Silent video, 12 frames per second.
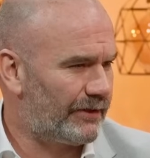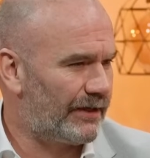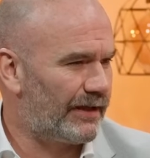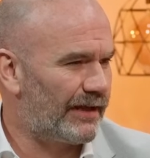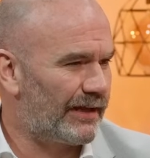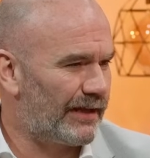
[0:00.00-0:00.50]

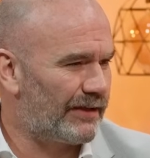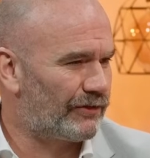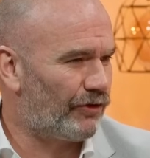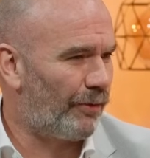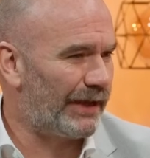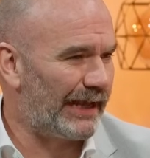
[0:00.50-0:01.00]
is
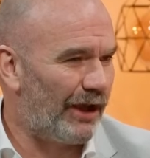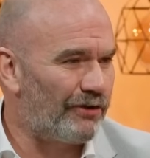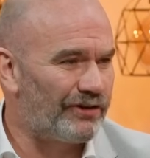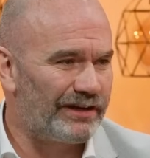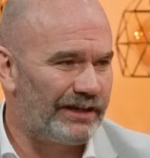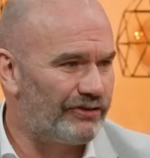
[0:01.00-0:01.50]
coming out
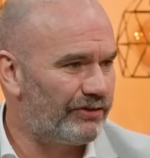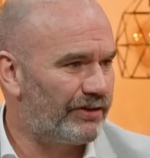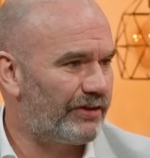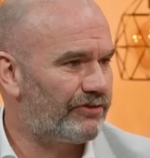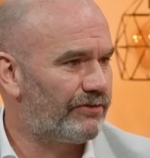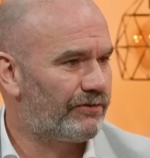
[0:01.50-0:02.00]
an issue
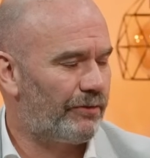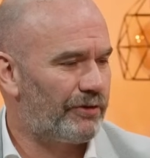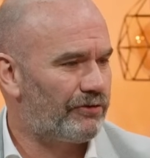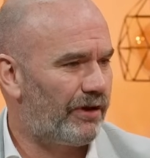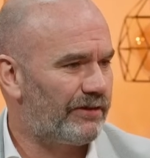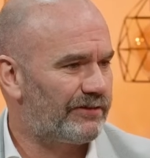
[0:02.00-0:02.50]
that you've come
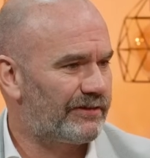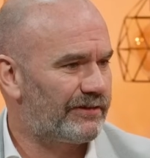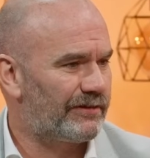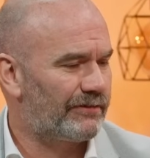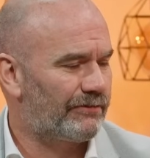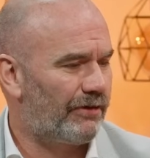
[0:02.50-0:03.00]
across
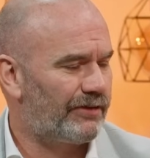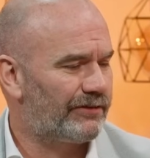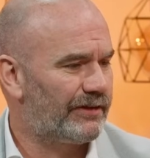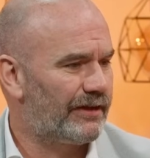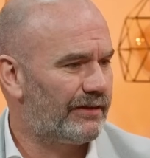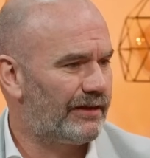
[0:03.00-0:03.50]

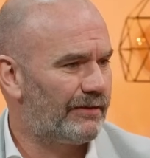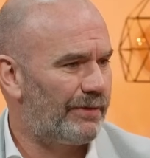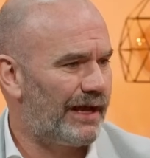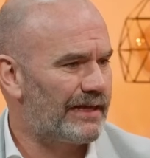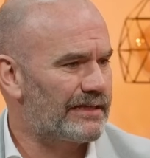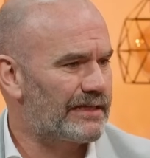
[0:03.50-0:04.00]
in the
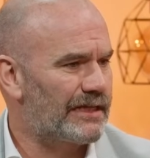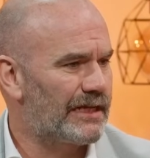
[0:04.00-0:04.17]
past?